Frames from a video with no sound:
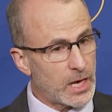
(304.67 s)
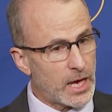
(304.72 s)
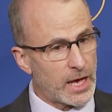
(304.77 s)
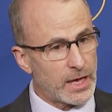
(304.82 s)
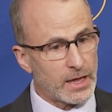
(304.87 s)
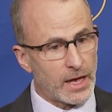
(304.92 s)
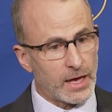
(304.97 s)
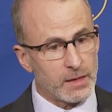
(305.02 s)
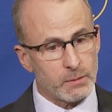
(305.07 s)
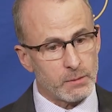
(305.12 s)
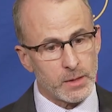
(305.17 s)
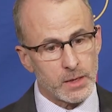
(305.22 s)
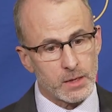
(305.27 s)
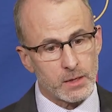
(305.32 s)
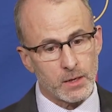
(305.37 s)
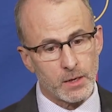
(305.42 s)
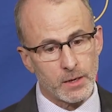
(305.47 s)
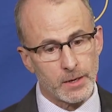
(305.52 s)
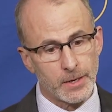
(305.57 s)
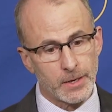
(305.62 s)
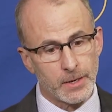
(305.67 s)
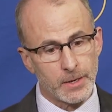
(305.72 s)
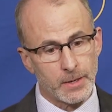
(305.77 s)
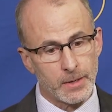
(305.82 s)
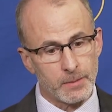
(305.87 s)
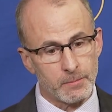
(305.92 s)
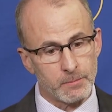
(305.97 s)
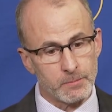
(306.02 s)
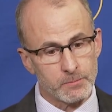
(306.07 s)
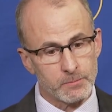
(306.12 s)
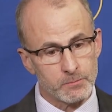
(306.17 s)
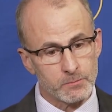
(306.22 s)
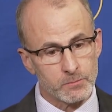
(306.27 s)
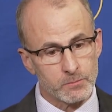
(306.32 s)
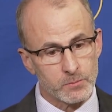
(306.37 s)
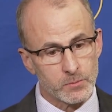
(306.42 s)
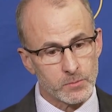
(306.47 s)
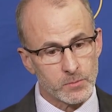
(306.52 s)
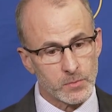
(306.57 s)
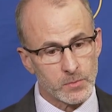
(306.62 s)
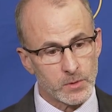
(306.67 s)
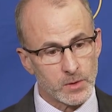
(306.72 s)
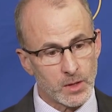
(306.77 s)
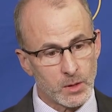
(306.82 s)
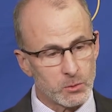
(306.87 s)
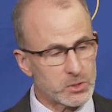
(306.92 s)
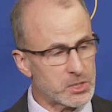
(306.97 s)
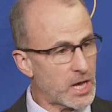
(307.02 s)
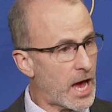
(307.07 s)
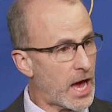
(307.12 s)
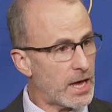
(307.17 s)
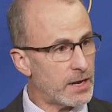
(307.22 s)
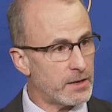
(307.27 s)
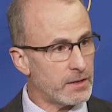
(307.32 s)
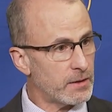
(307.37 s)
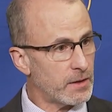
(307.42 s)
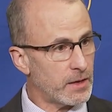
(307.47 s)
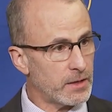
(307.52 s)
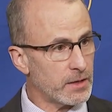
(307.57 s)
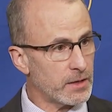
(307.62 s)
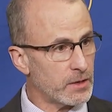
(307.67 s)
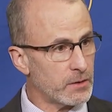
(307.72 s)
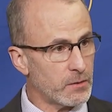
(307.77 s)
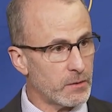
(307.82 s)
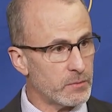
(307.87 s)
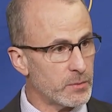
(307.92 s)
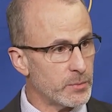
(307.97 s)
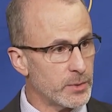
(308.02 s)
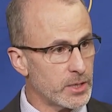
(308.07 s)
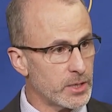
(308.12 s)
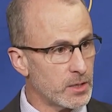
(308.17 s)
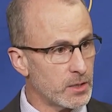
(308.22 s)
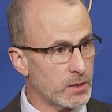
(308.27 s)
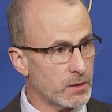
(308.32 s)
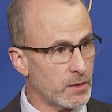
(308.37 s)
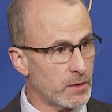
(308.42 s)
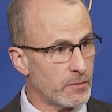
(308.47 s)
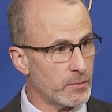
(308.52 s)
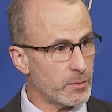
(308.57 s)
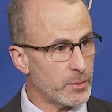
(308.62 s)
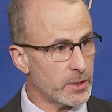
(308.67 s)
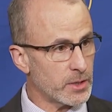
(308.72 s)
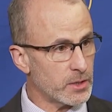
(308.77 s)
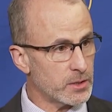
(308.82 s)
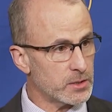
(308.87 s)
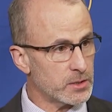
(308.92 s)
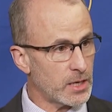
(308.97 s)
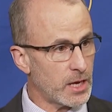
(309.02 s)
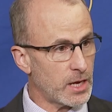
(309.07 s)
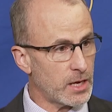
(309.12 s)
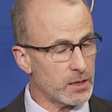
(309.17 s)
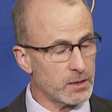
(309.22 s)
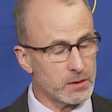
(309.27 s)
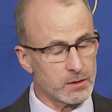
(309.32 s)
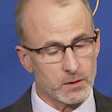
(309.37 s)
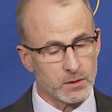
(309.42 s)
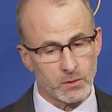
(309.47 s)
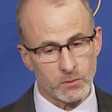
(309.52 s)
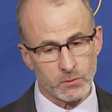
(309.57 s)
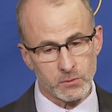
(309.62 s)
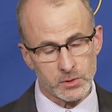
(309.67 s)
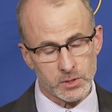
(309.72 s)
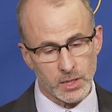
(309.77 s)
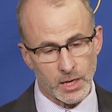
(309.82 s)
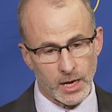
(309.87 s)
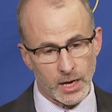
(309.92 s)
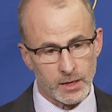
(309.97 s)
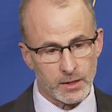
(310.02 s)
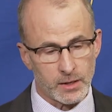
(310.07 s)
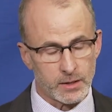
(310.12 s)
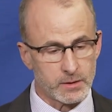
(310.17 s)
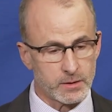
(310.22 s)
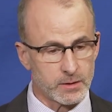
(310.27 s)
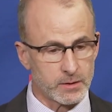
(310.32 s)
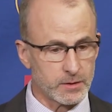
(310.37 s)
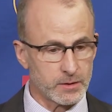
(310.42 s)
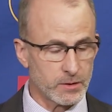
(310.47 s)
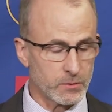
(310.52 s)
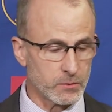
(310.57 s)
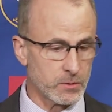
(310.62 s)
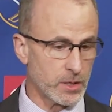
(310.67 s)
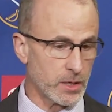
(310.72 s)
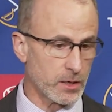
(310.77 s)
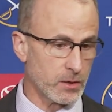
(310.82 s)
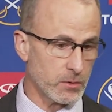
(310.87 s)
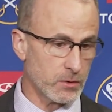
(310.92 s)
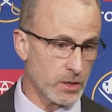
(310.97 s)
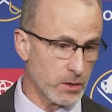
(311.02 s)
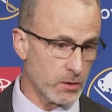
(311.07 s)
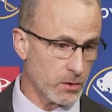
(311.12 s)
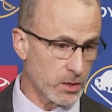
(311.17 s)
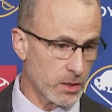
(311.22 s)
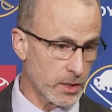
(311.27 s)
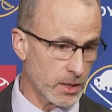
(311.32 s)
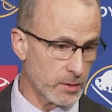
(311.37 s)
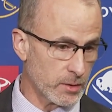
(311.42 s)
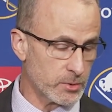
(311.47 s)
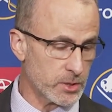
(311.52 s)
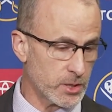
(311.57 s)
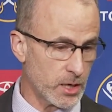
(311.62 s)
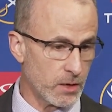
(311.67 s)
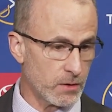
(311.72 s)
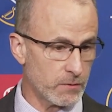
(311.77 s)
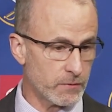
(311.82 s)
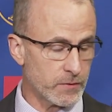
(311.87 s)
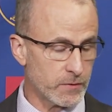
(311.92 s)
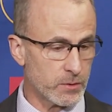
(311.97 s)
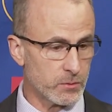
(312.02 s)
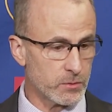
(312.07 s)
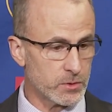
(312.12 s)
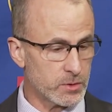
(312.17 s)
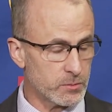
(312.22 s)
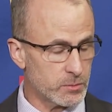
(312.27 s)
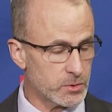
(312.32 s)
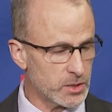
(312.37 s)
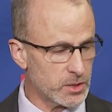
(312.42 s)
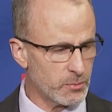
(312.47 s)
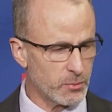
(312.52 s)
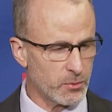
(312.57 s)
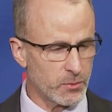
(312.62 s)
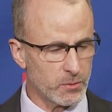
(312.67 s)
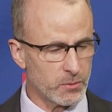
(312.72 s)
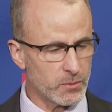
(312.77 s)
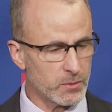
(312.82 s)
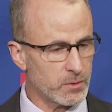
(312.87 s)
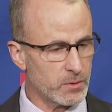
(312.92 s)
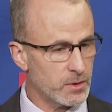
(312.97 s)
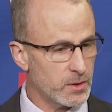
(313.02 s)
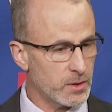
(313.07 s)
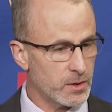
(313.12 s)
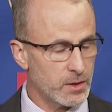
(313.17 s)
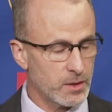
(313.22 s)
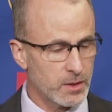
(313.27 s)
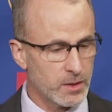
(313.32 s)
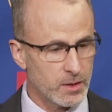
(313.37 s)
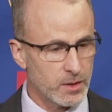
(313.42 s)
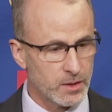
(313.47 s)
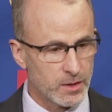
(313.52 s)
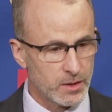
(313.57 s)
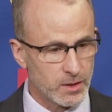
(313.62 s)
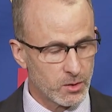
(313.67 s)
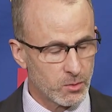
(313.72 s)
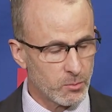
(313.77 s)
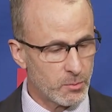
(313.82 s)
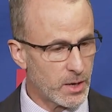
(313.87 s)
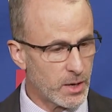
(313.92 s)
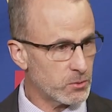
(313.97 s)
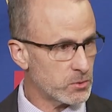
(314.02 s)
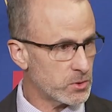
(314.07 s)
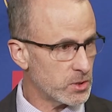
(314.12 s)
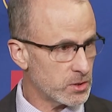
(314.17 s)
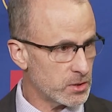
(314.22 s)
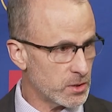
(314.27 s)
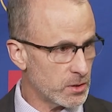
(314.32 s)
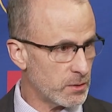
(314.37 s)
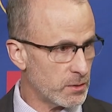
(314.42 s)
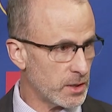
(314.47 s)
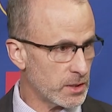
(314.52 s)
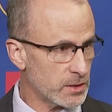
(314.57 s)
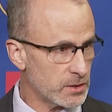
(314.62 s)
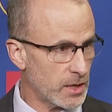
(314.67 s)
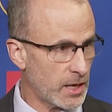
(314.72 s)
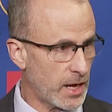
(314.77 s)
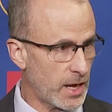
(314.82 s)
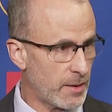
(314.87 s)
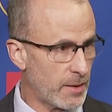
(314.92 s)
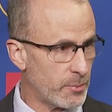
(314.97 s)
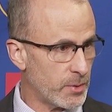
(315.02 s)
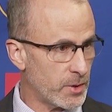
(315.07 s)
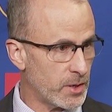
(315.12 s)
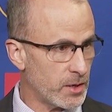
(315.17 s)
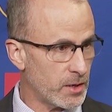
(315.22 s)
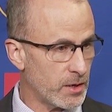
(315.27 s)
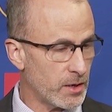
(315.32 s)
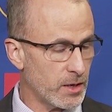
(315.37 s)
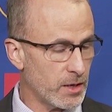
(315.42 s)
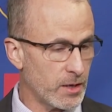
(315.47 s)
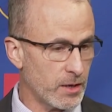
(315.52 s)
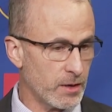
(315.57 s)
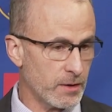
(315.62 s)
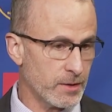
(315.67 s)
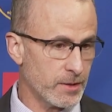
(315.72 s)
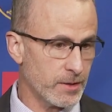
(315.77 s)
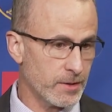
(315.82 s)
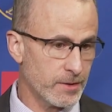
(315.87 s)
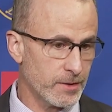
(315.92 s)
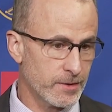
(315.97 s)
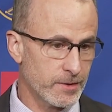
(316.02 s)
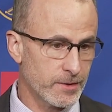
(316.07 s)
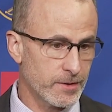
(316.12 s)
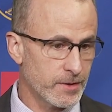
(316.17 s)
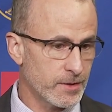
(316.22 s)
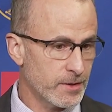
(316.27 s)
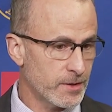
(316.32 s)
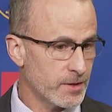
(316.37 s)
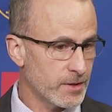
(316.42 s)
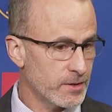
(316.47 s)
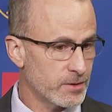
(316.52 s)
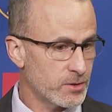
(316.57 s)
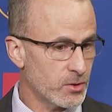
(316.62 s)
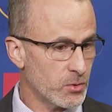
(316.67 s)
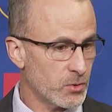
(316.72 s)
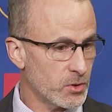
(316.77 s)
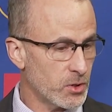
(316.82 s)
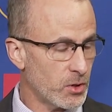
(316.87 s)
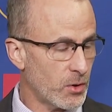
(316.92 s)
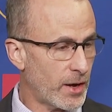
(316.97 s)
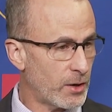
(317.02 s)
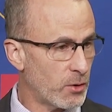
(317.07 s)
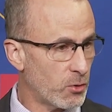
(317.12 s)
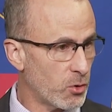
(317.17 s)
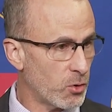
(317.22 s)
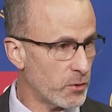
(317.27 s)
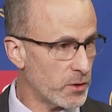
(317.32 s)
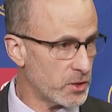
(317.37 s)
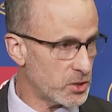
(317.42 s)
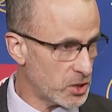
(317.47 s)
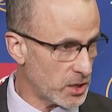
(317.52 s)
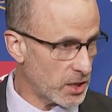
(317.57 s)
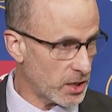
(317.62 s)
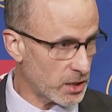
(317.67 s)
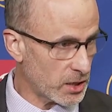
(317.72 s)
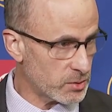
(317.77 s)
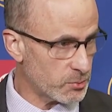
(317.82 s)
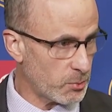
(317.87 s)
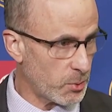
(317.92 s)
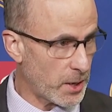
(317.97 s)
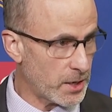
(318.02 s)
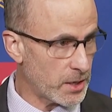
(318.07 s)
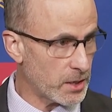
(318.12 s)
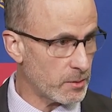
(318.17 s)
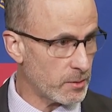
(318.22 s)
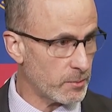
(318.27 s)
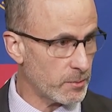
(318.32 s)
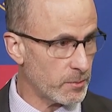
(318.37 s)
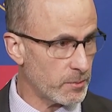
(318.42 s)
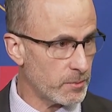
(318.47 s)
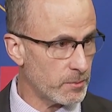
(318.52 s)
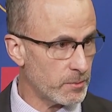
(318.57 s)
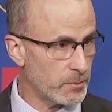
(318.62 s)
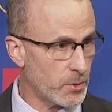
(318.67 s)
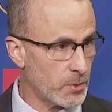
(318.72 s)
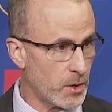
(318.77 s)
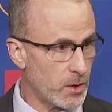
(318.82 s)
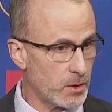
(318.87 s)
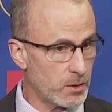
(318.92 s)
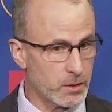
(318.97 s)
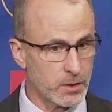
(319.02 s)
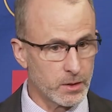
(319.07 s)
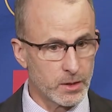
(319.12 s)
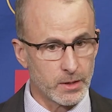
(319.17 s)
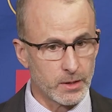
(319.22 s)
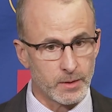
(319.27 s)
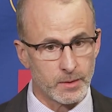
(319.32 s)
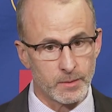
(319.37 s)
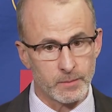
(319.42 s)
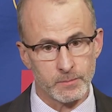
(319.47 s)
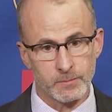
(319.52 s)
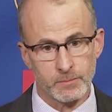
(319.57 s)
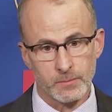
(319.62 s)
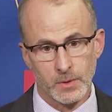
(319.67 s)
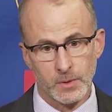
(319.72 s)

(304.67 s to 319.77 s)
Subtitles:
Yeah, I think it was odd. I think everybody could say, you know, it was odd that, you know, Ticker didn't look like himself. There were some simple, you know, bounces and things that happened. And so, you know, I don't know that you can explain it, Paul.